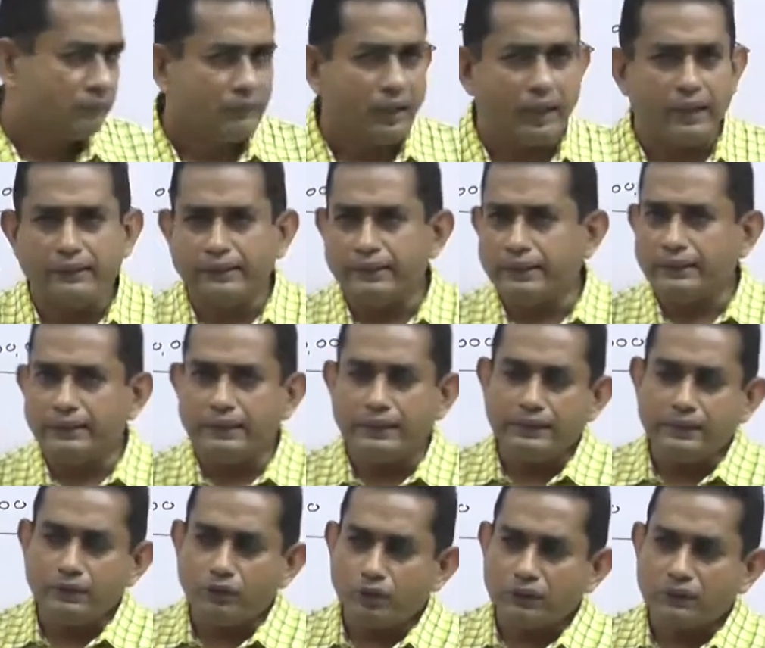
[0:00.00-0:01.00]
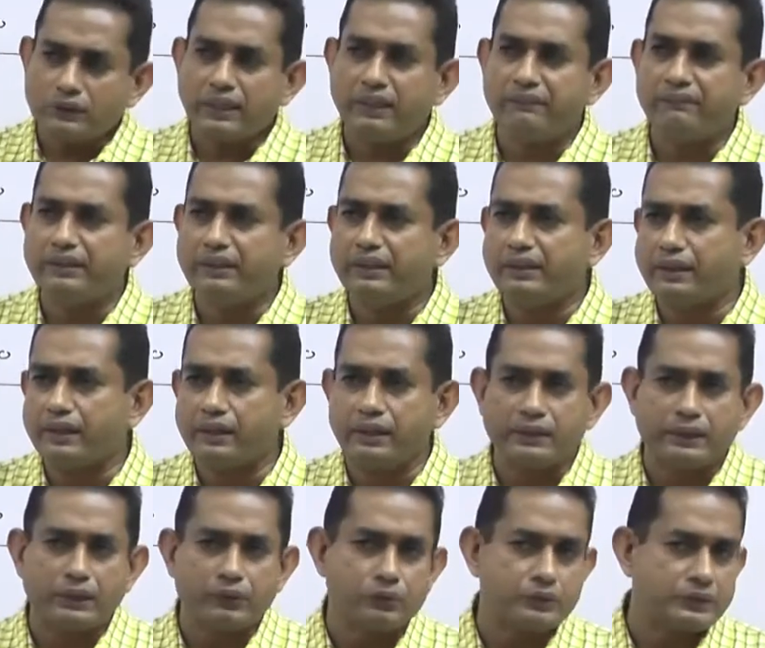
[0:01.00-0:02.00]
and he did not have any
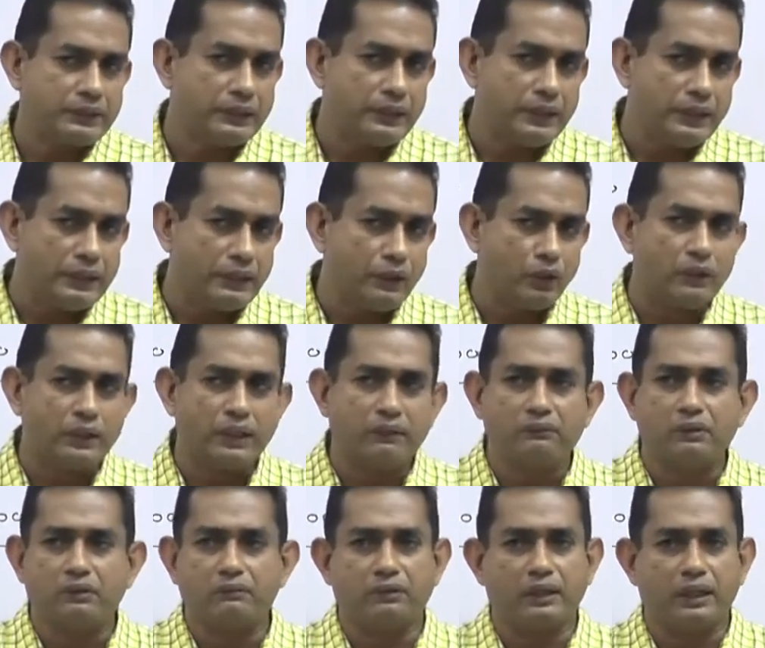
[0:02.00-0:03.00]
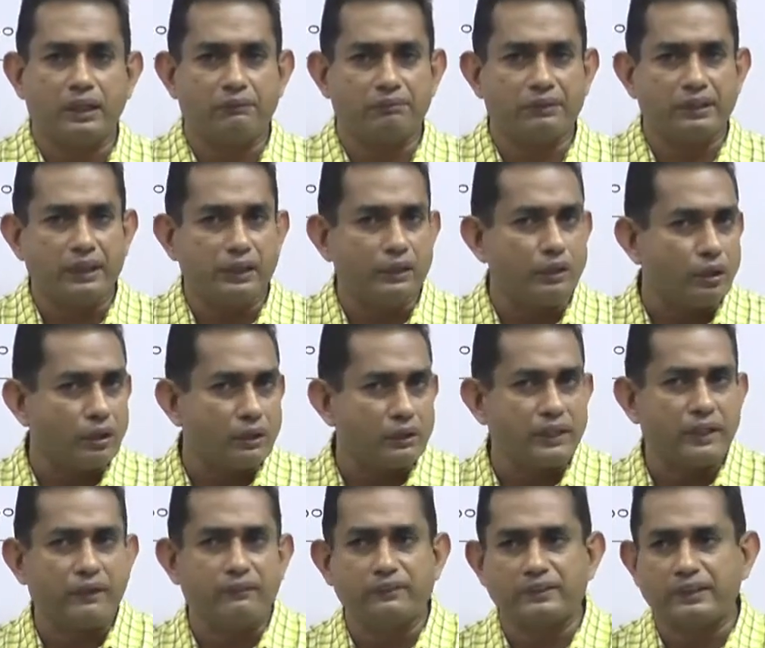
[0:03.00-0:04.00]
relatives, he did not have a wife, he did not
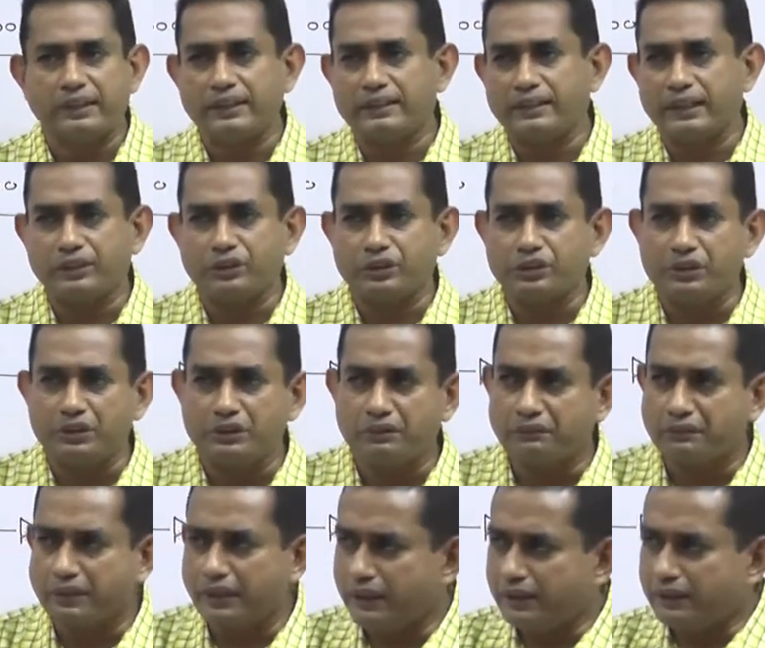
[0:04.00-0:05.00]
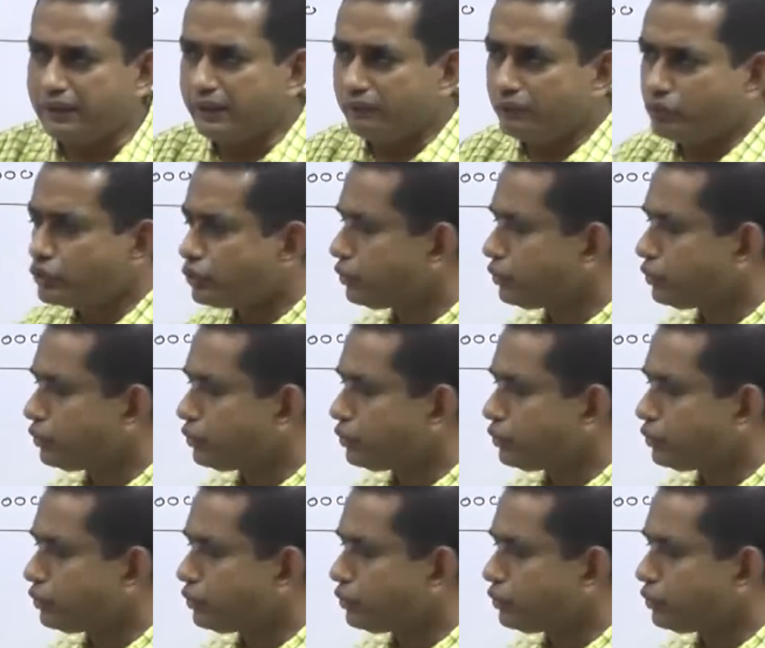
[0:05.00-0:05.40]
have kids and children, and there was